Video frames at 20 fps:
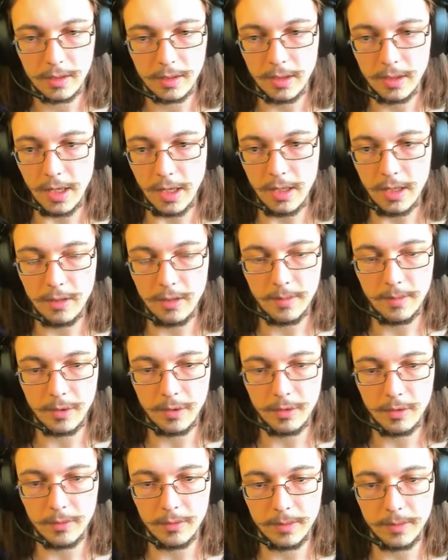The ender
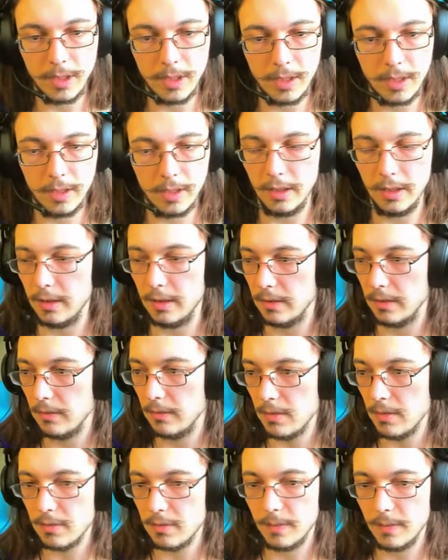boob died.
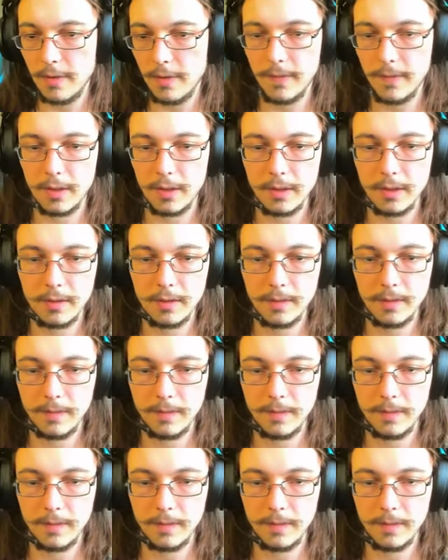Oh, perfect.